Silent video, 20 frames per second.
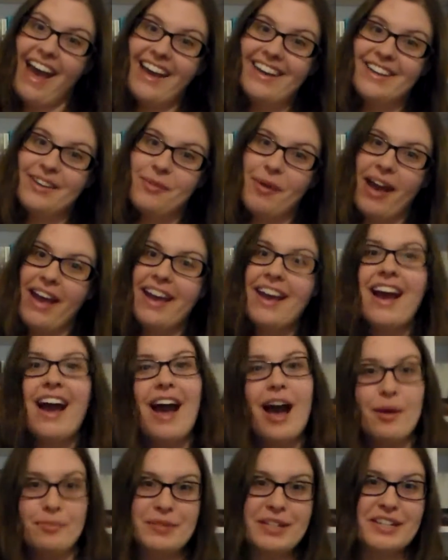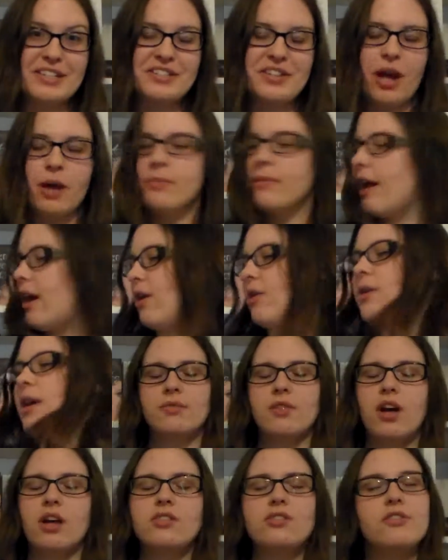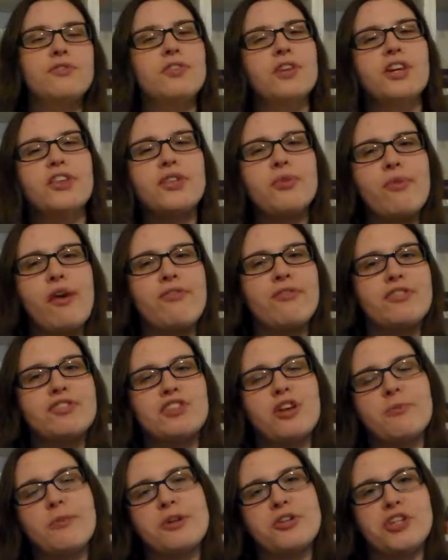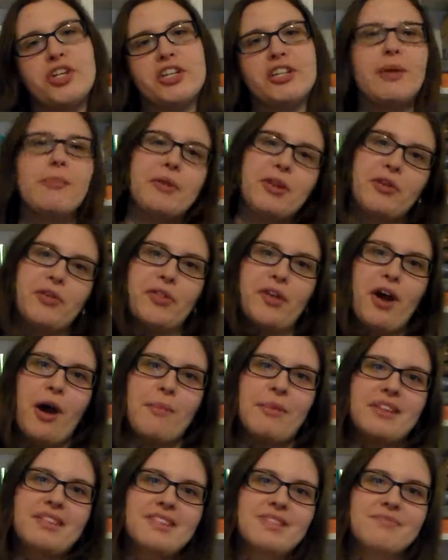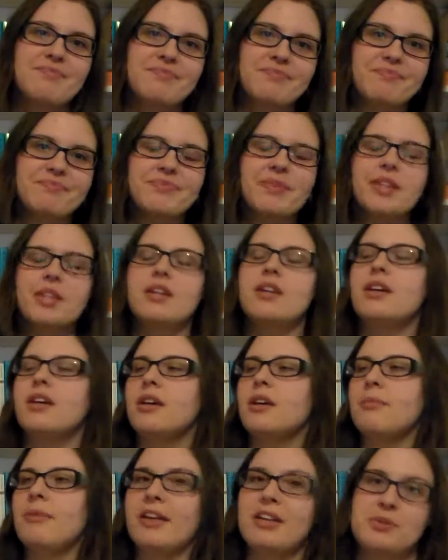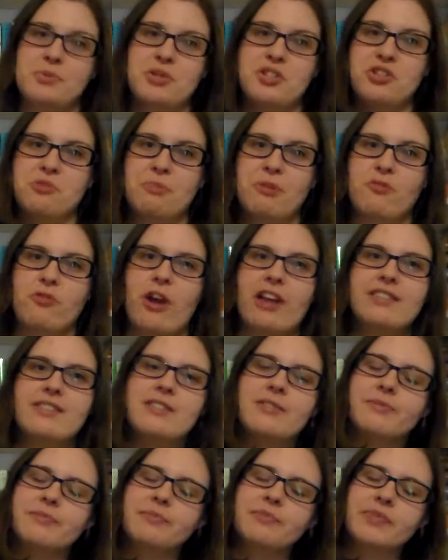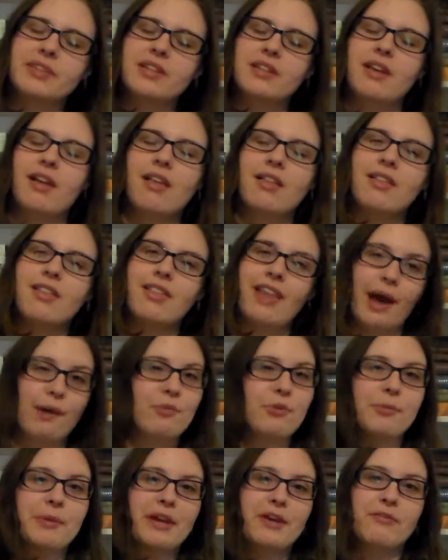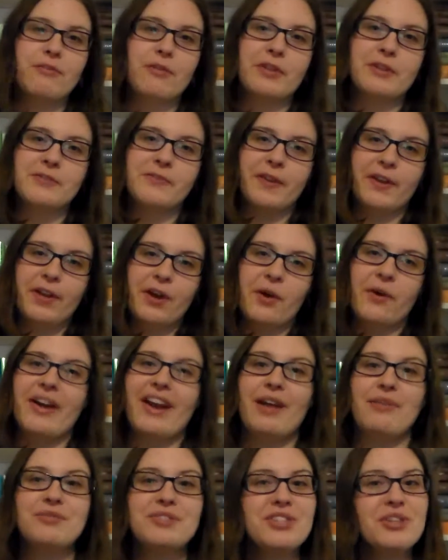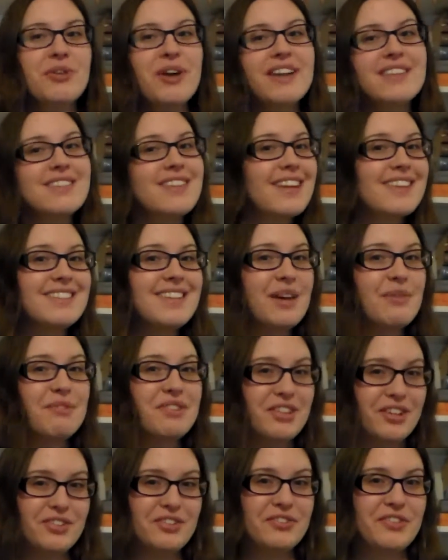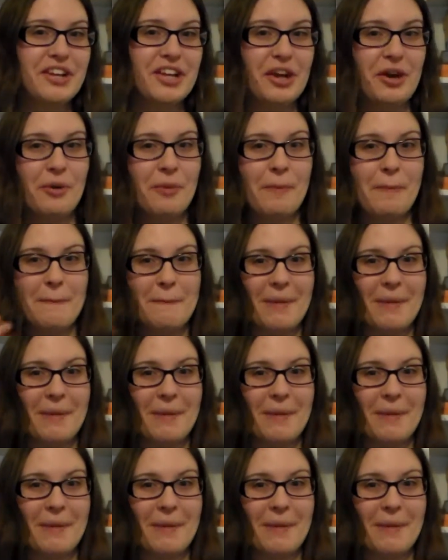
anyway, I'm gonna stop now. Also, if you get the reference on my shirt, let me know in the comments because we should be friends. That will be it for this video, and I will see you guys next time with another video.